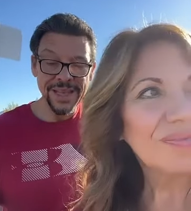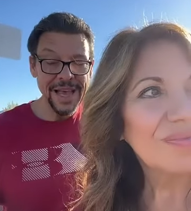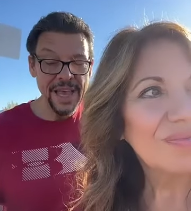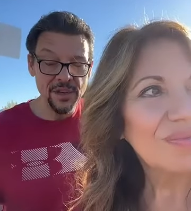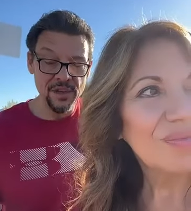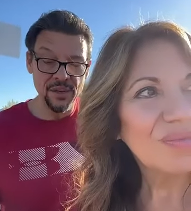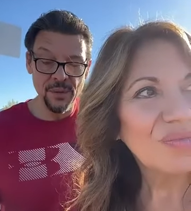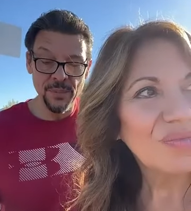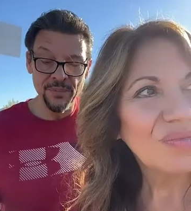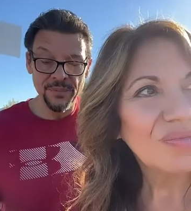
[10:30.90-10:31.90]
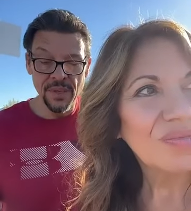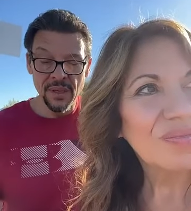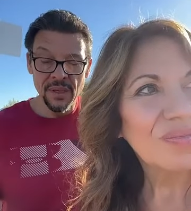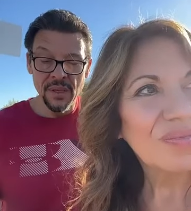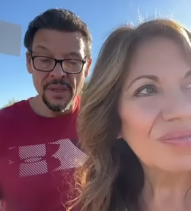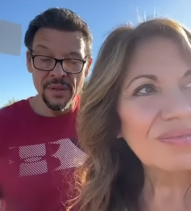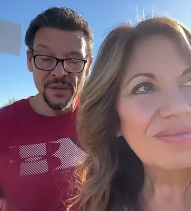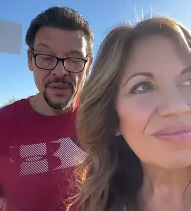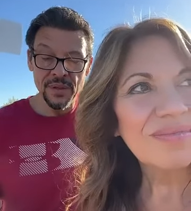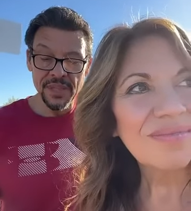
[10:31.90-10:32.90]
Speaker 1: can guide you
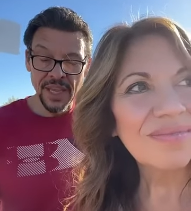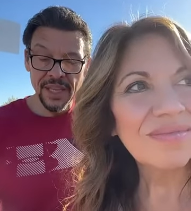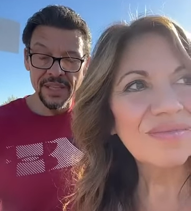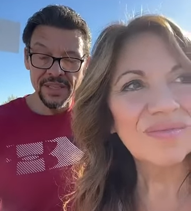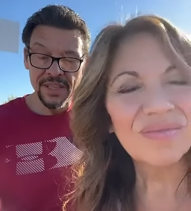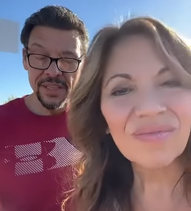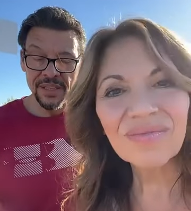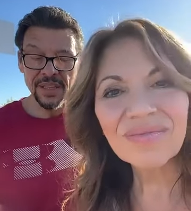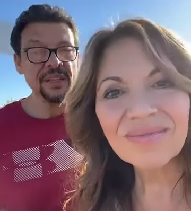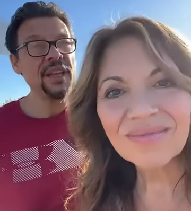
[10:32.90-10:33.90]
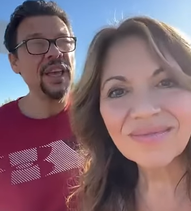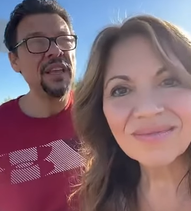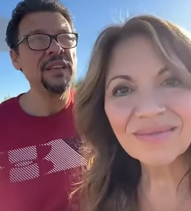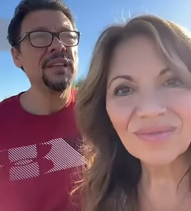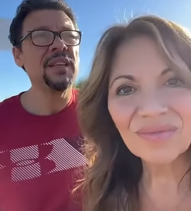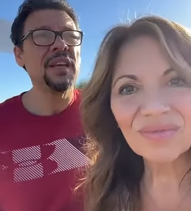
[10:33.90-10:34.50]
to stay consistent and